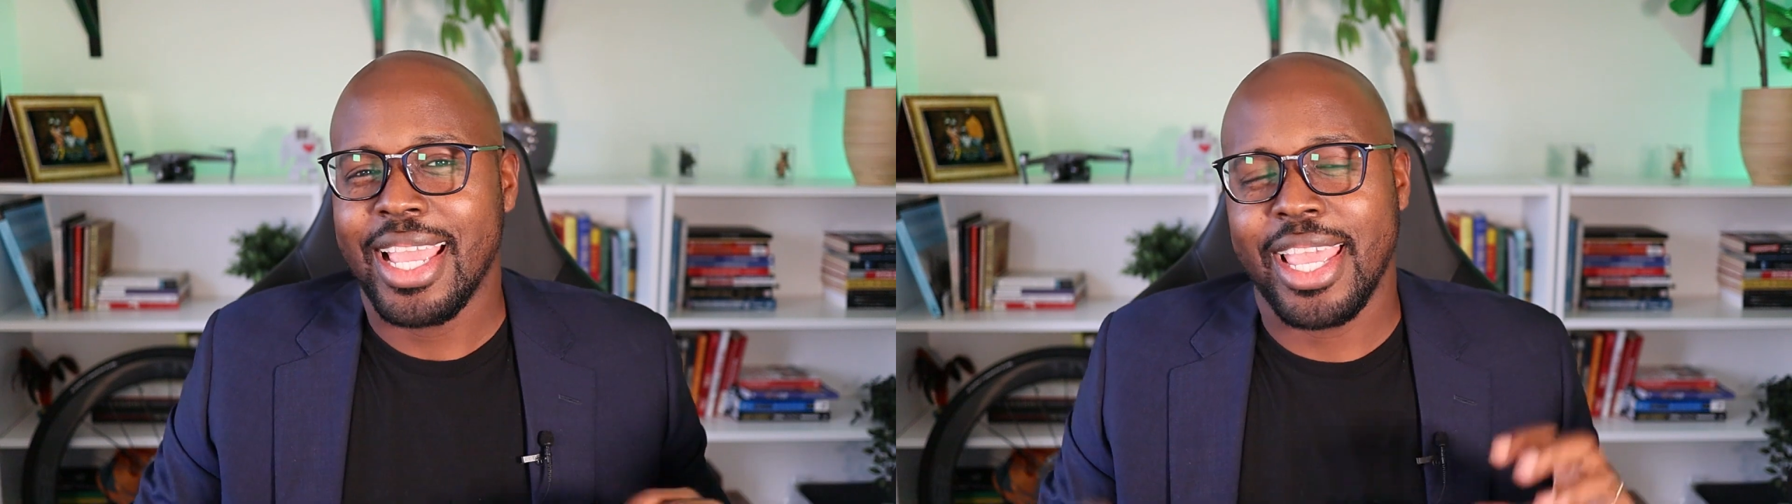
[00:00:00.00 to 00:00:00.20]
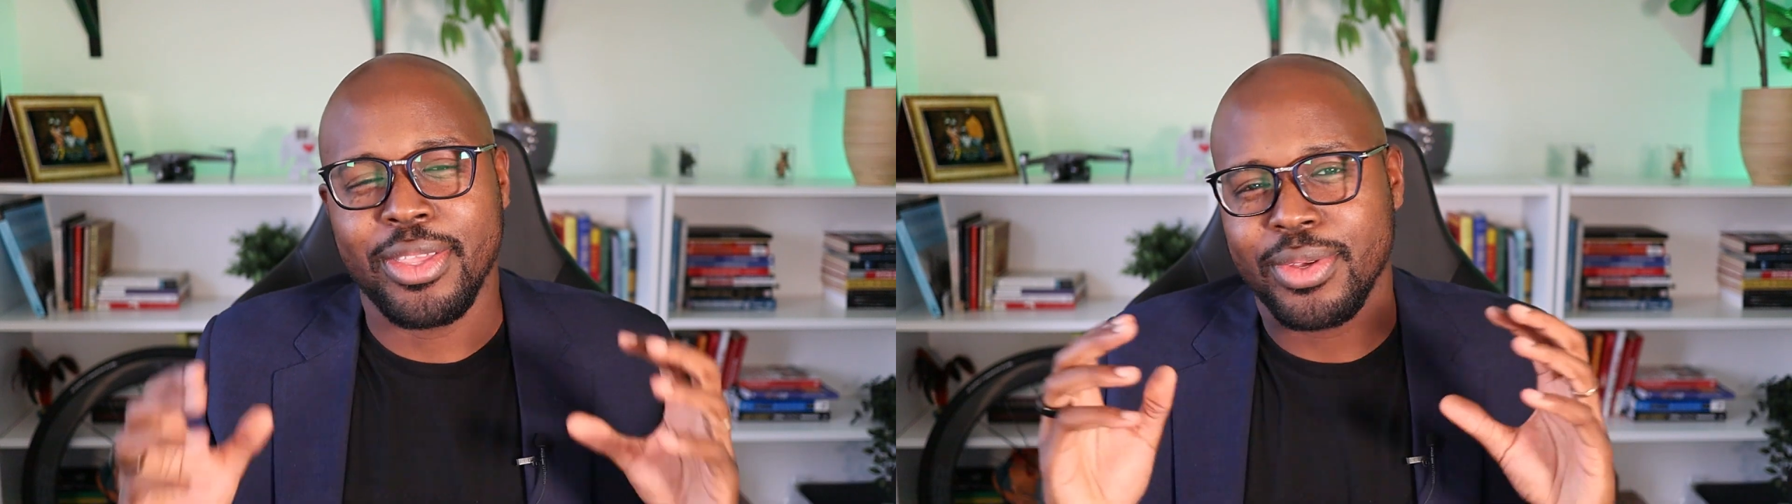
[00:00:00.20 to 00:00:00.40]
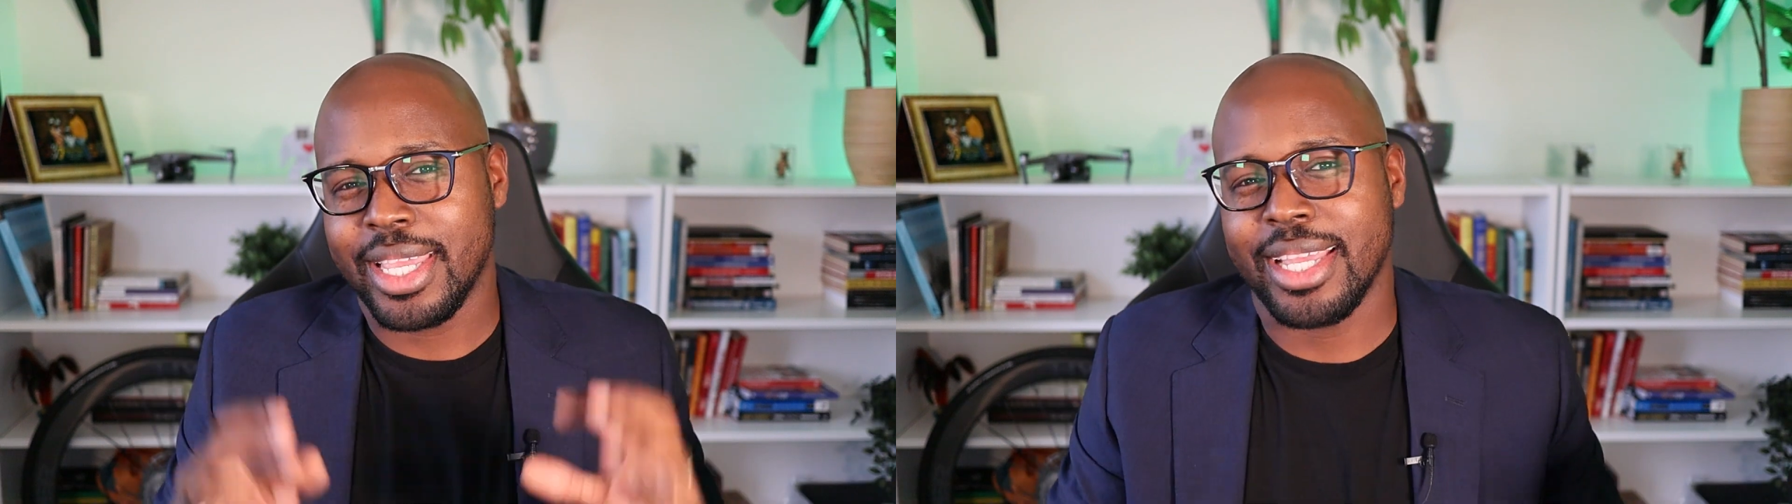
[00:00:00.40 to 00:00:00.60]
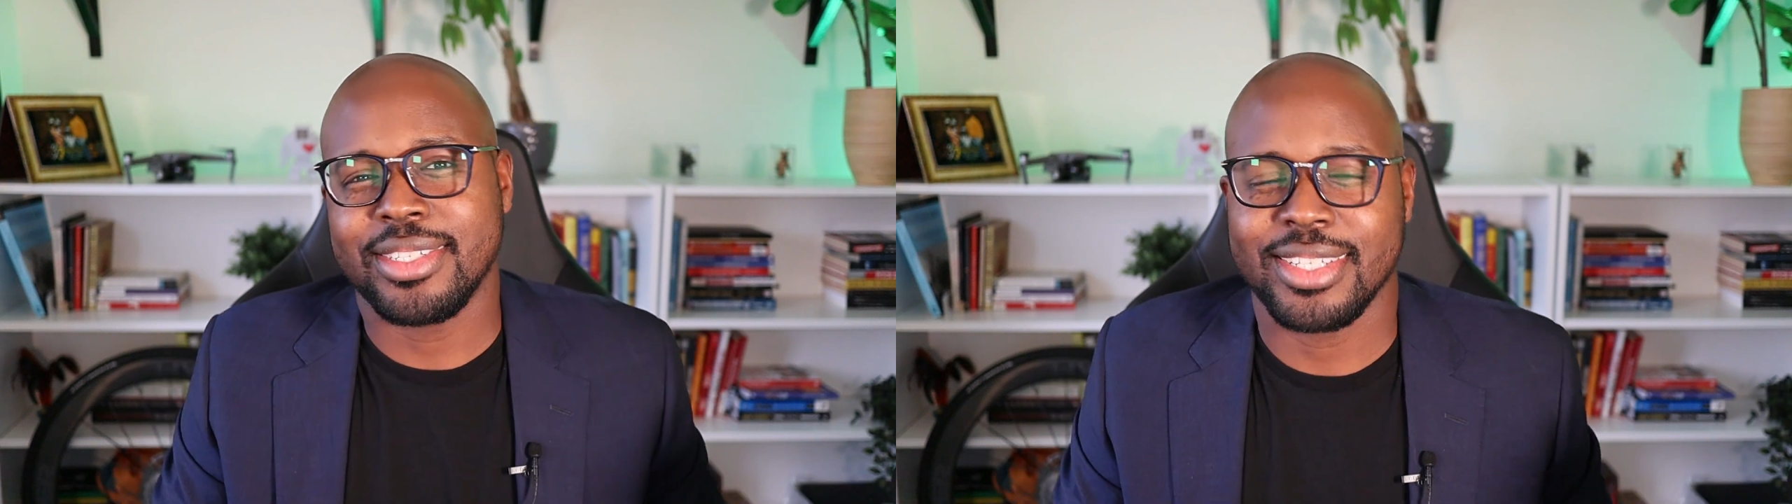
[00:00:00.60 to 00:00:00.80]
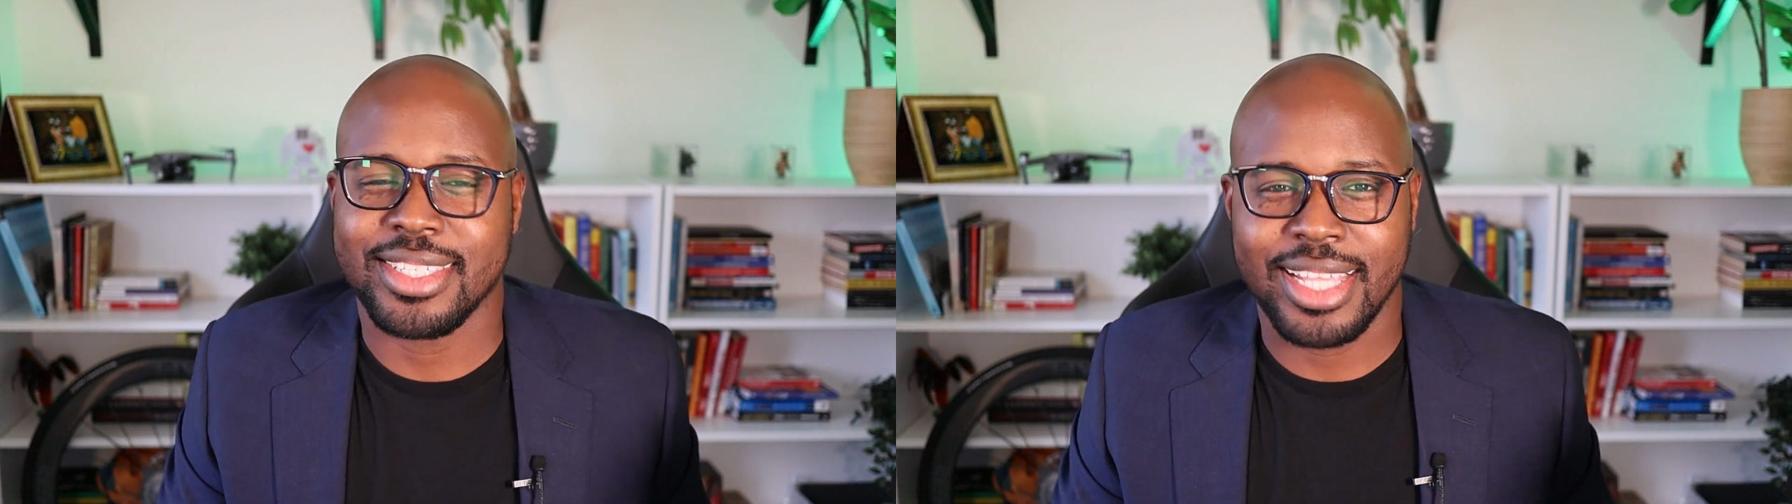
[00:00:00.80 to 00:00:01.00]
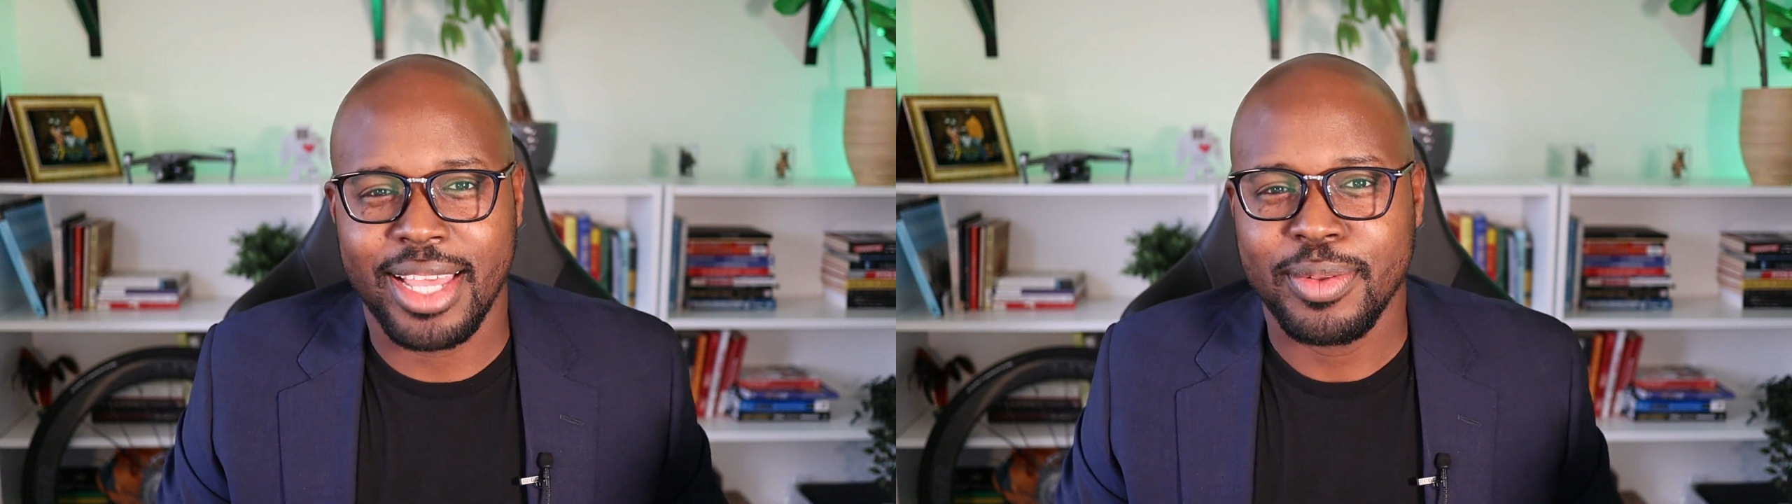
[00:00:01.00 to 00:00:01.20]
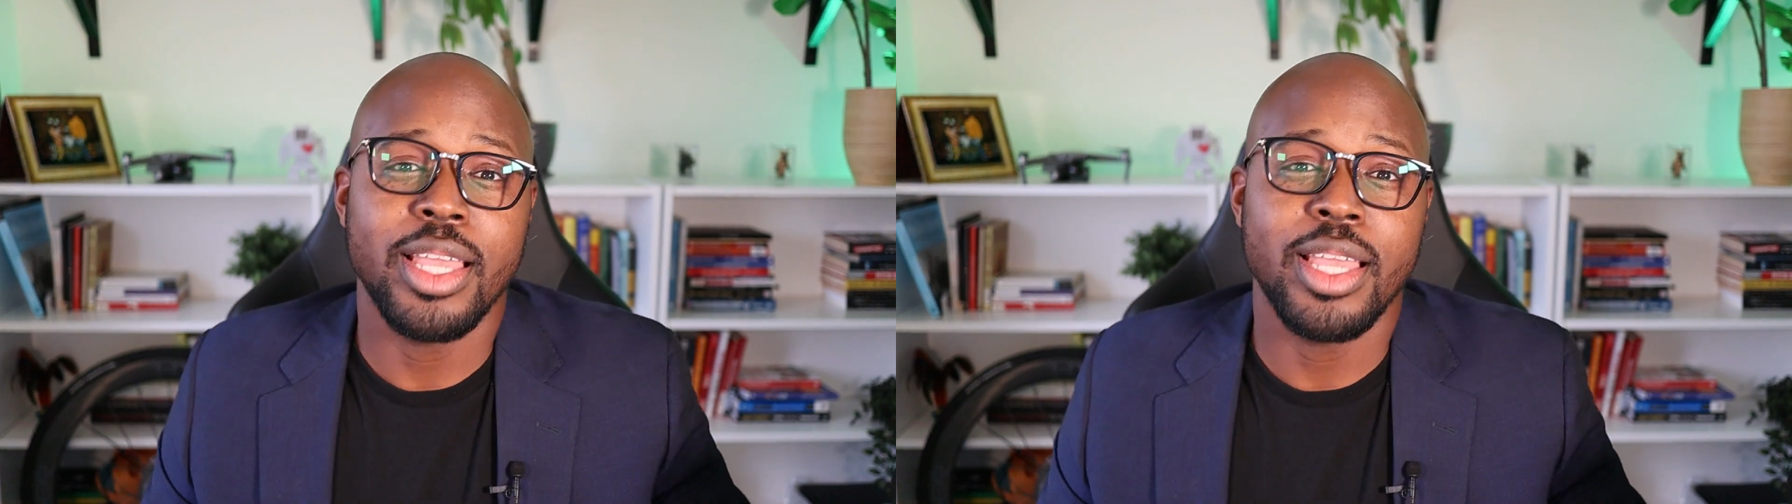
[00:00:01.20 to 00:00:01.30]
and you'll get just that.